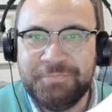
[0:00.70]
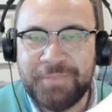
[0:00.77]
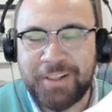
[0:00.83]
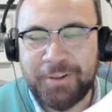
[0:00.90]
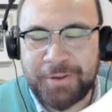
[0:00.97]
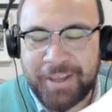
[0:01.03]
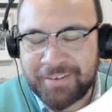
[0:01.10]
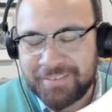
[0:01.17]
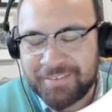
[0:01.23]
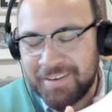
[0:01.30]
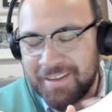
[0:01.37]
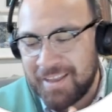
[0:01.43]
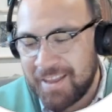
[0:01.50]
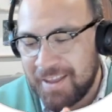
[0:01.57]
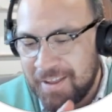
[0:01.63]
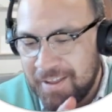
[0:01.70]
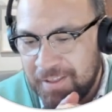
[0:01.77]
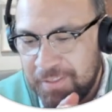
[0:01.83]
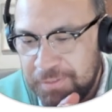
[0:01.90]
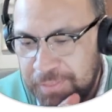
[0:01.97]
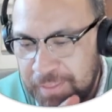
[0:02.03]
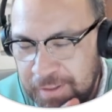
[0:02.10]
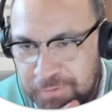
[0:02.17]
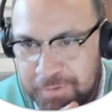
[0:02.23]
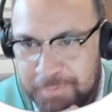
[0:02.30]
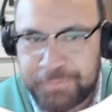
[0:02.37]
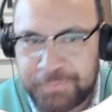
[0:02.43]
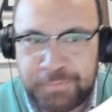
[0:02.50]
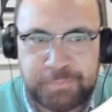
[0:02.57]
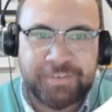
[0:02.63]
Hello again. Thank you so
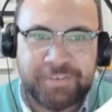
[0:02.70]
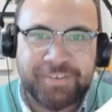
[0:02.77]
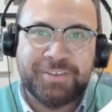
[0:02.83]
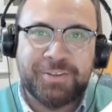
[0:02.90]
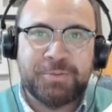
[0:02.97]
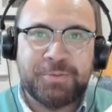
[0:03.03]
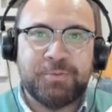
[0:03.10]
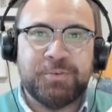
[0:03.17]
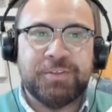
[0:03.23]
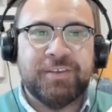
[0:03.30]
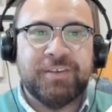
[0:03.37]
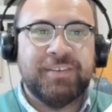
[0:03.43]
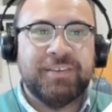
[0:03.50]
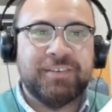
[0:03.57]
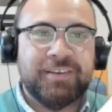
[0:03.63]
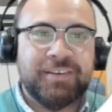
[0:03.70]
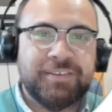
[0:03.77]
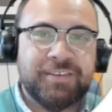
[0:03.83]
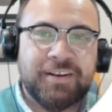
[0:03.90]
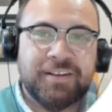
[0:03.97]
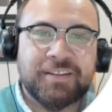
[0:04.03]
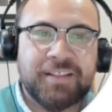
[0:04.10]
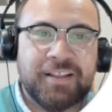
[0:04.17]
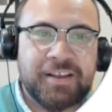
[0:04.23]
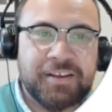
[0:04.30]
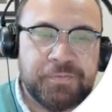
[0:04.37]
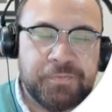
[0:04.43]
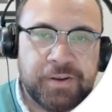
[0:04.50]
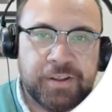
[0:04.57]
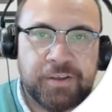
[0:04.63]
much for persisting through this. As I said in the
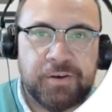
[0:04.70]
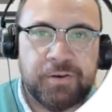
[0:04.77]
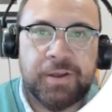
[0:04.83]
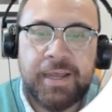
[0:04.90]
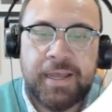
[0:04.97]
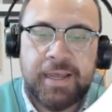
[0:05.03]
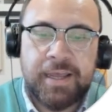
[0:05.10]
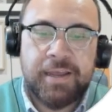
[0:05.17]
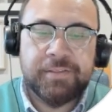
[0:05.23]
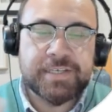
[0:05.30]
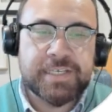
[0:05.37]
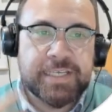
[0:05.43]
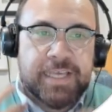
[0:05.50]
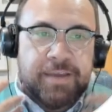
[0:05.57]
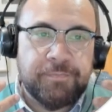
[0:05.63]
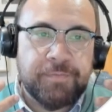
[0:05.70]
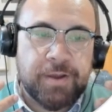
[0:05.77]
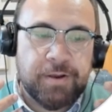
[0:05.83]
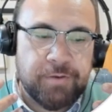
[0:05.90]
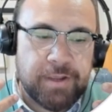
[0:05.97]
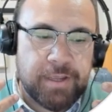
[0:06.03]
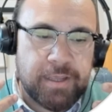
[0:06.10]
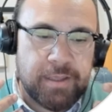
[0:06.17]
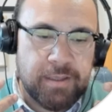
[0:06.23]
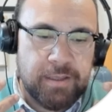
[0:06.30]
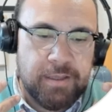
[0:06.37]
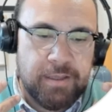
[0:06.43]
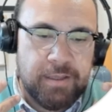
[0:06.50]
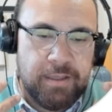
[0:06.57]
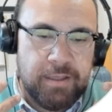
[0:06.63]
last video, this is a very,
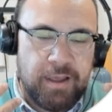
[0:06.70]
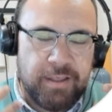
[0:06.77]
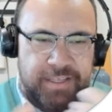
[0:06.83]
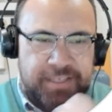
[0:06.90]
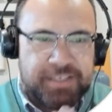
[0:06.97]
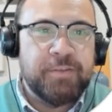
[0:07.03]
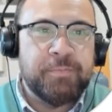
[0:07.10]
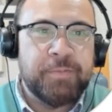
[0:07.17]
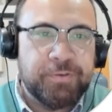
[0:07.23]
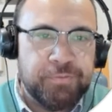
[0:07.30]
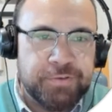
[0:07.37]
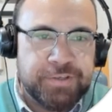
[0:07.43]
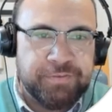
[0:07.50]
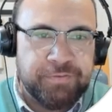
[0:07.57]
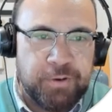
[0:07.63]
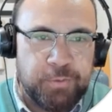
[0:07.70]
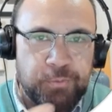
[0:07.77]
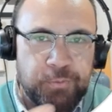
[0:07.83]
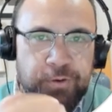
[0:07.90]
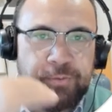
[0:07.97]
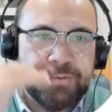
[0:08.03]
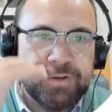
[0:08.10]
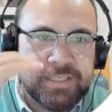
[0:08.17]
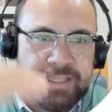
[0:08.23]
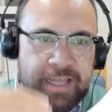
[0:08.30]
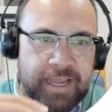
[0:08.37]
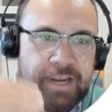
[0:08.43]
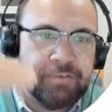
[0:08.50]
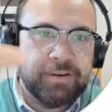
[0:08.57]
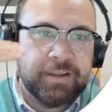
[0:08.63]
I think sedimentary is the right word, but it's
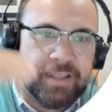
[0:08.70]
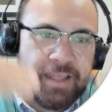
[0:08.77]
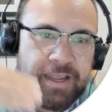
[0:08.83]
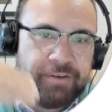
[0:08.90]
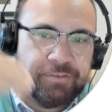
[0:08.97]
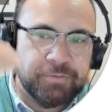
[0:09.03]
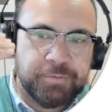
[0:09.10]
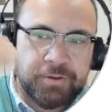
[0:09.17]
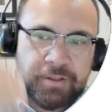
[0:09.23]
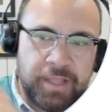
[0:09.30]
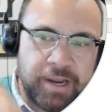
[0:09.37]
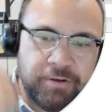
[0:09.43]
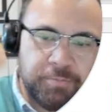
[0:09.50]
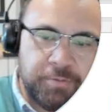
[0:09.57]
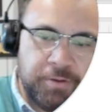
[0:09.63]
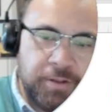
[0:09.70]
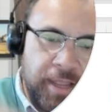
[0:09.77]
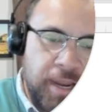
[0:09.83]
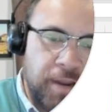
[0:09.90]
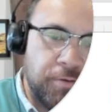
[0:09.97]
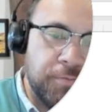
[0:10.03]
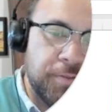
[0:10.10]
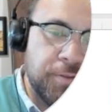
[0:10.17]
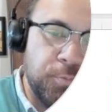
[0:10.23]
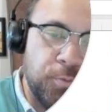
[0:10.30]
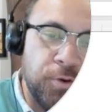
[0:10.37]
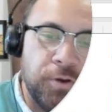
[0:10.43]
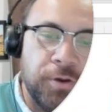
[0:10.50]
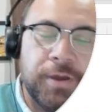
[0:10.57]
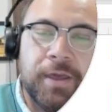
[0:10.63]
layering, layer upon layer upon layer of this
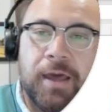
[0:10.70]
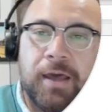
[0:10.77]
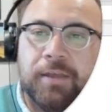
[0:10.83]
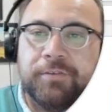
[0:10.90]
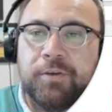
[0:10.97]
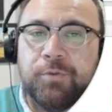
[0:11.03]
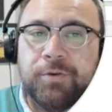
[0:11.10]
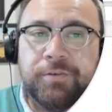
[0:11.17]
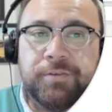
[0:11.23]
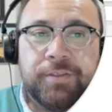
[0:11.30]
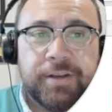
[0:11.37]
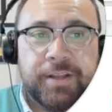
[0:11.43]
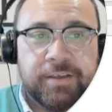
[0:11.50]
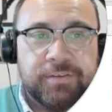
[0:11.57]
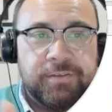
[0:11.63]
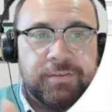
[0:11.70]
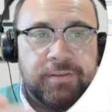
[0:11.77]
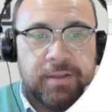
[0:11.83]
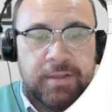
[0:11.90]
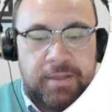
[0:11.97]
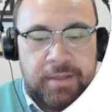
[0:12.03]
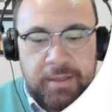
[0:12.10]
work. So we're into the next